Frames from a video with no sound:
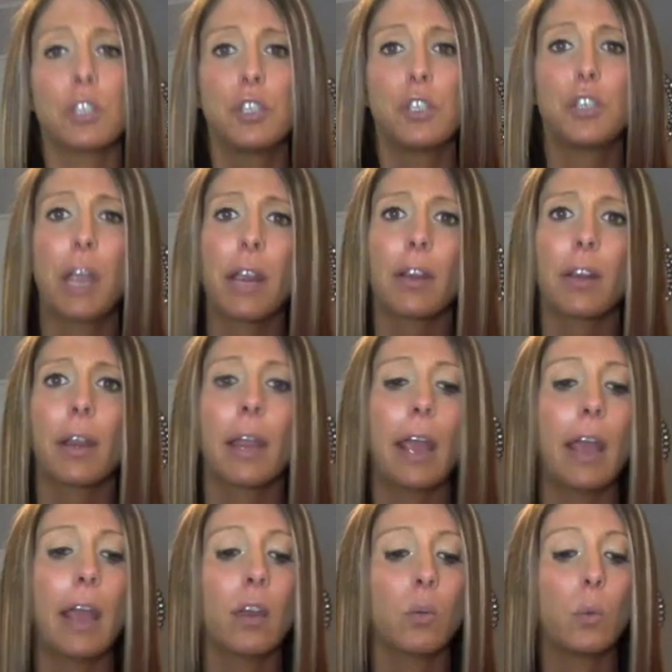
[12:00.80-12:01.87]
Jerry.
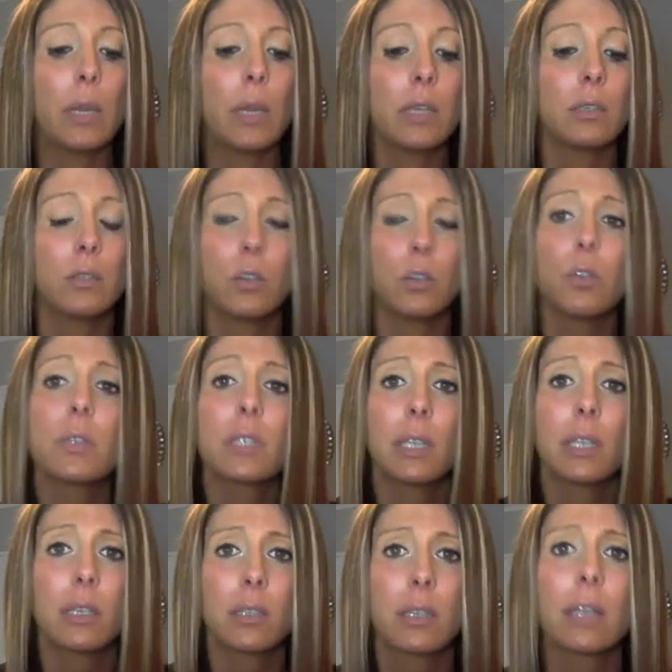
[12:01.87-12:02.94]
And we do see
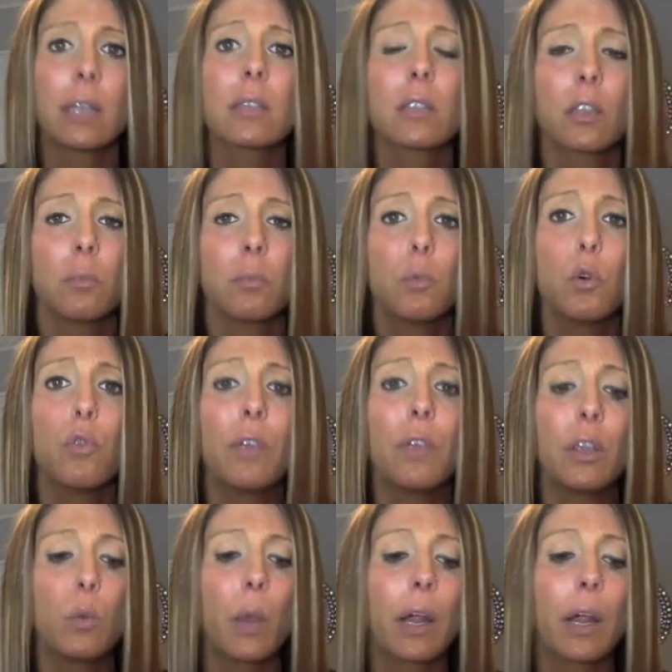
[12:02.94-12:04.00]
scenes in the movie
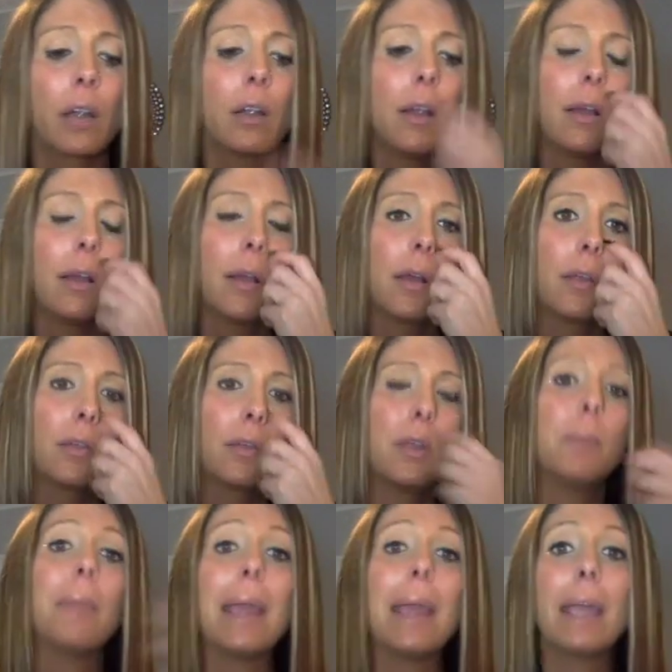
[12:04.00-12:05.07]
where the
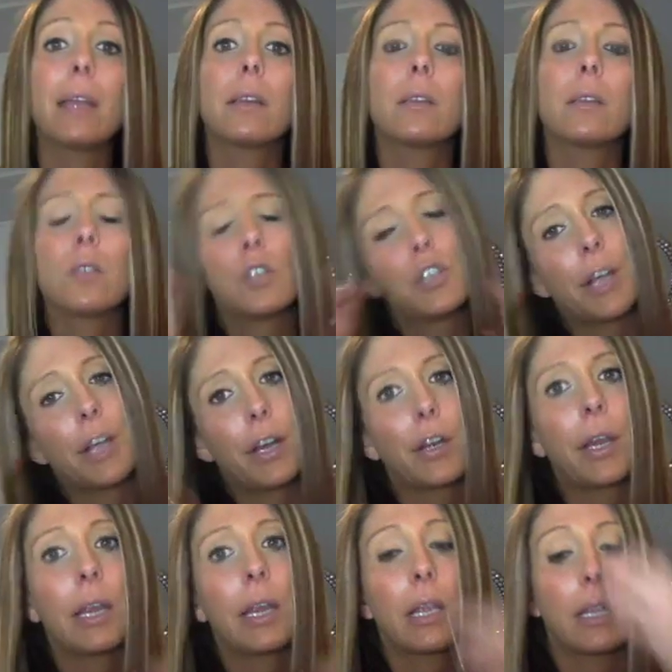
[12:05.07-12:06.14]
main
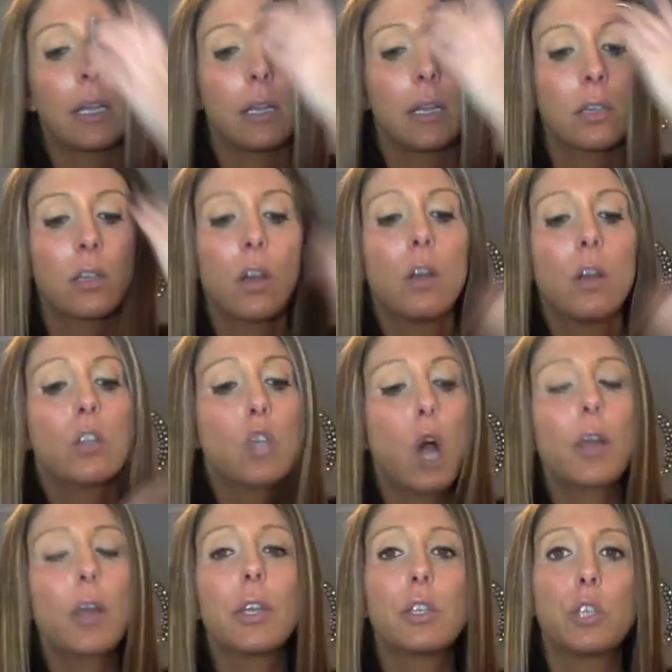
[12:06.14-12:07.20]
Jerry is
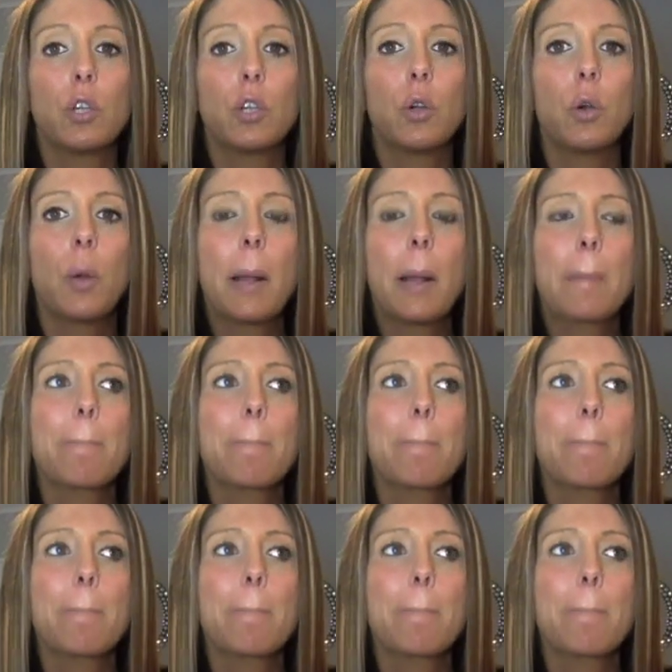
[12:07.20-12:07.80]
talking to